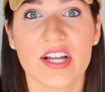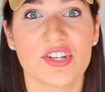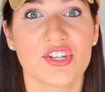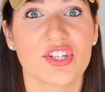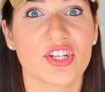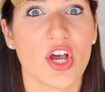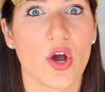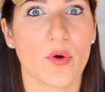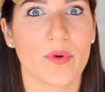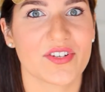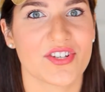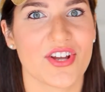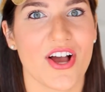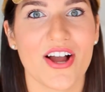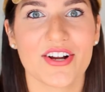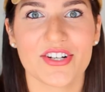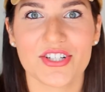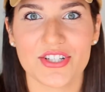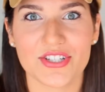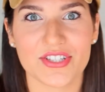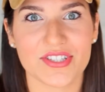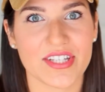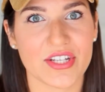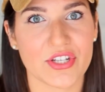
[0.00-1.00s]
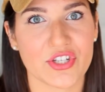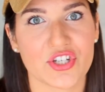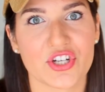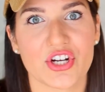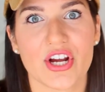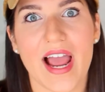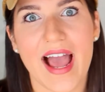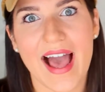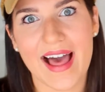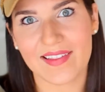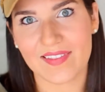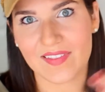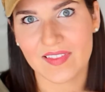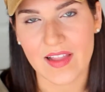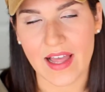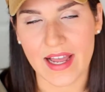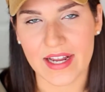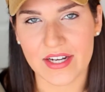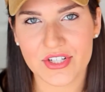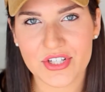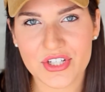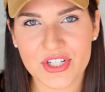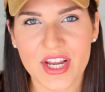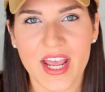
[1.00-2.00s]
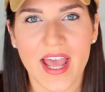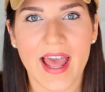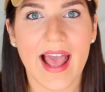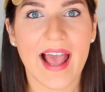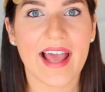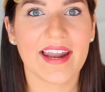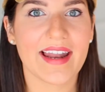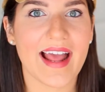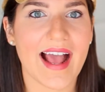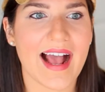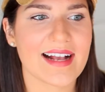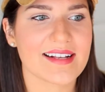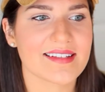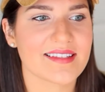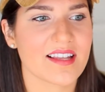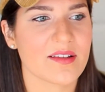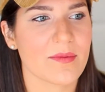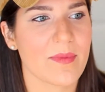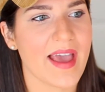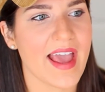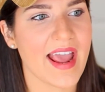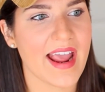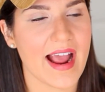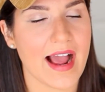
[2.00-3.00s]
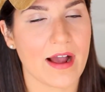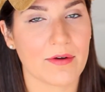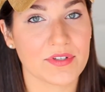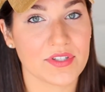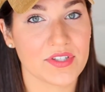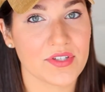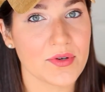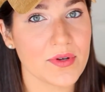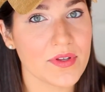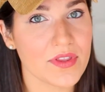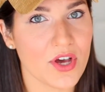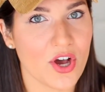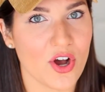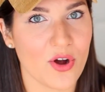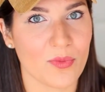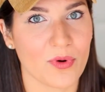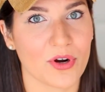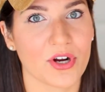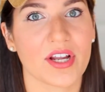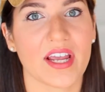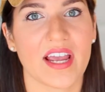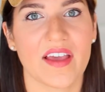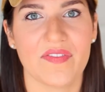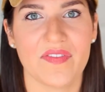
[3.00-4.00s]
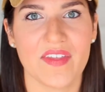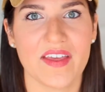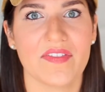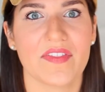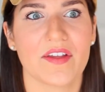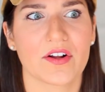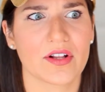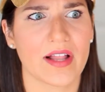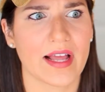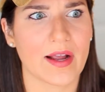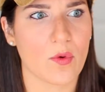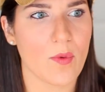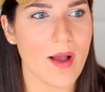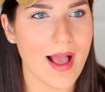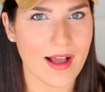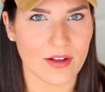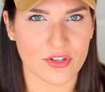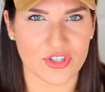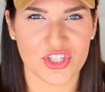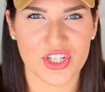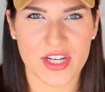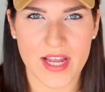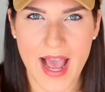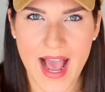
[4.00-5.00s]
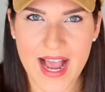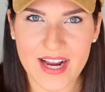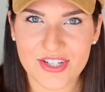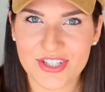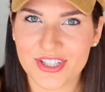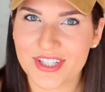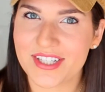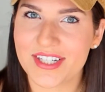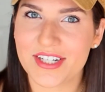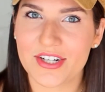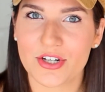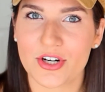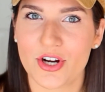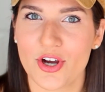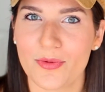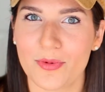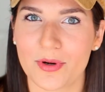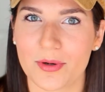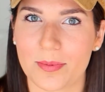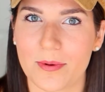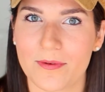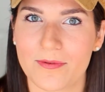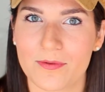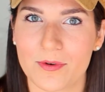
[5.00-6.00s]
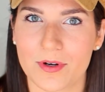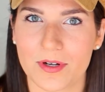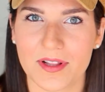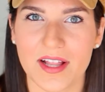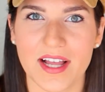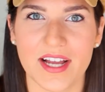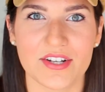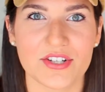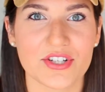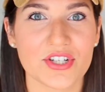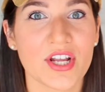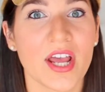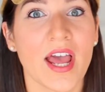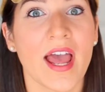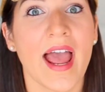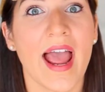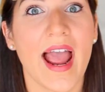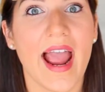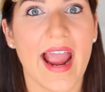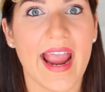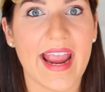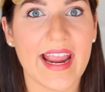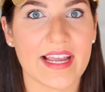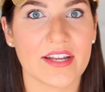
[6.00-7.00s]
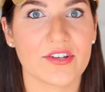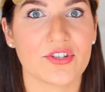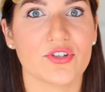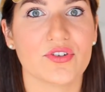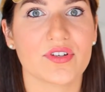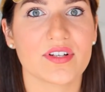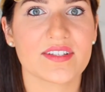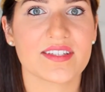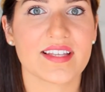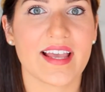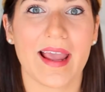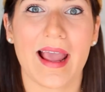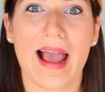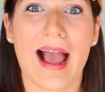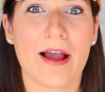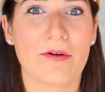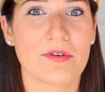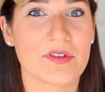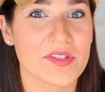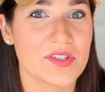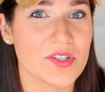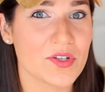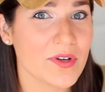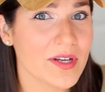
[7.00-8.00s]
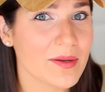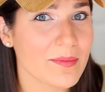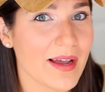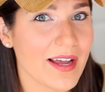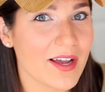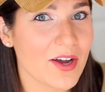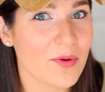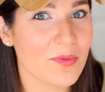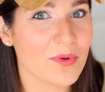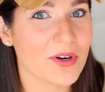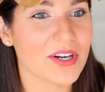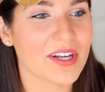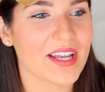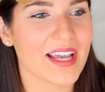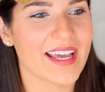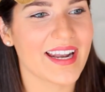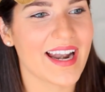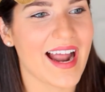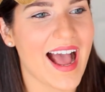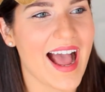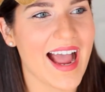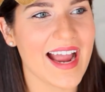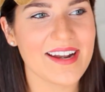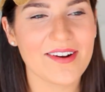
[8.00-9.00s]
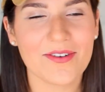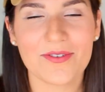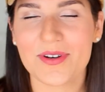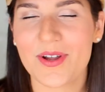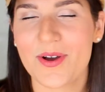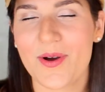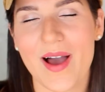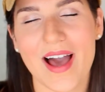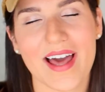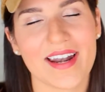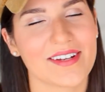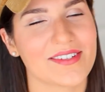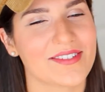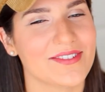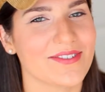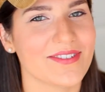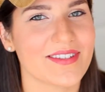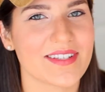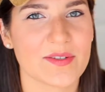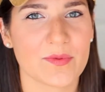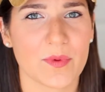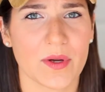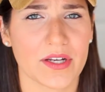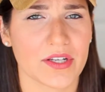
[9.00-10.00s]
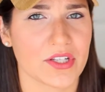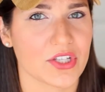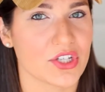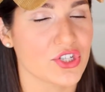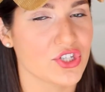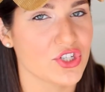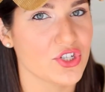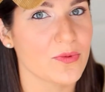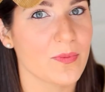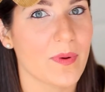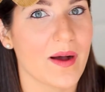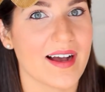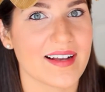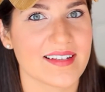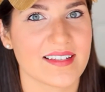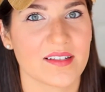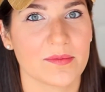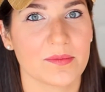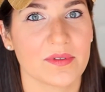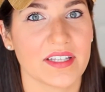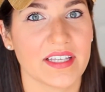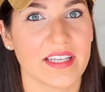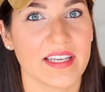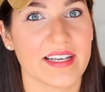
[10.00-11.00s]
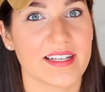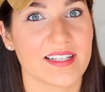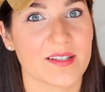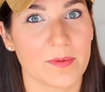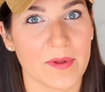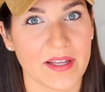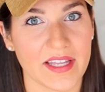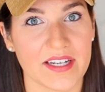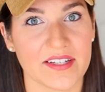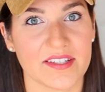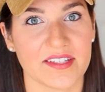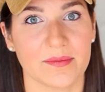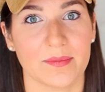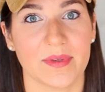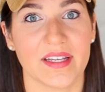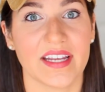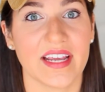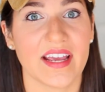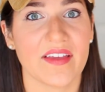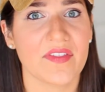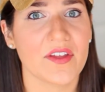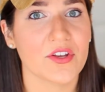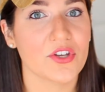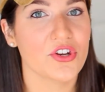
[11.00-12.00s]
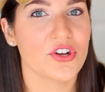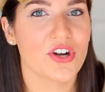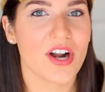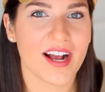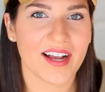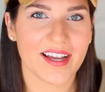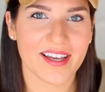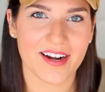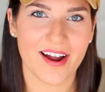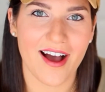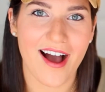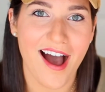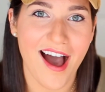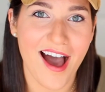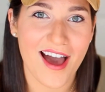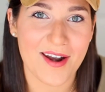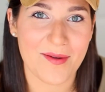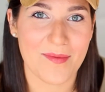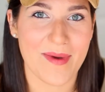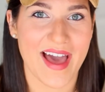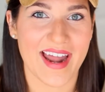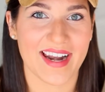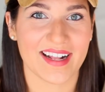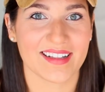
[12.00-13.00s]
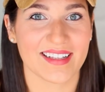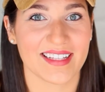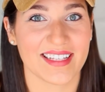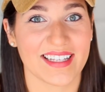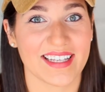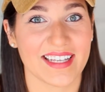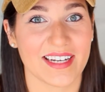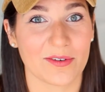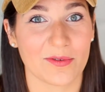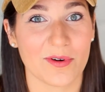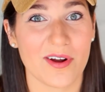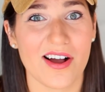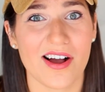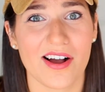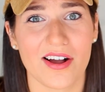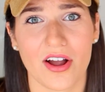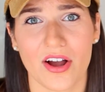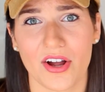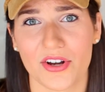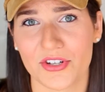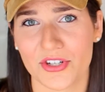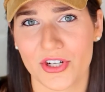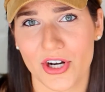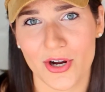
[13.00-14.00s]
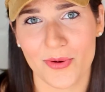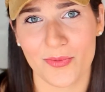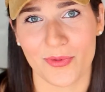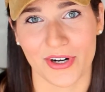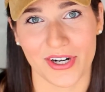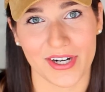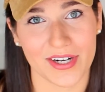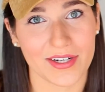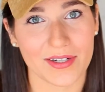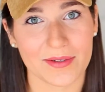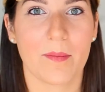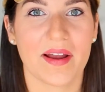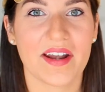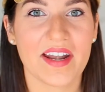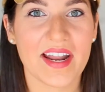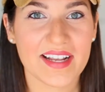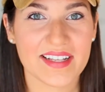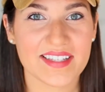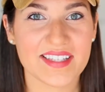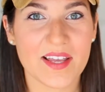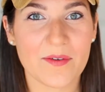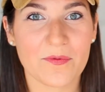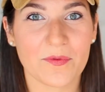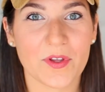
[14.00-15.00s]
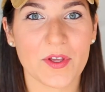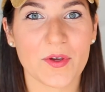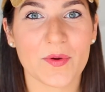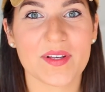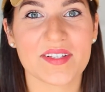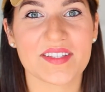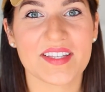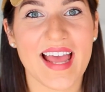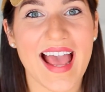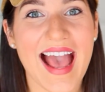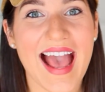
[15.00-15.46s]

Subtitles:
to go and talk to your teacher at lunch and ask them, hey, I was doing the homework, and then they're like, wow, she actually did her homework before lunch. And you can say, I was doing my homework and I don't know how to do this one, could you possibly explain it to me? And then you're not gonna automatically get it wrong on your homework. My next tip for you is to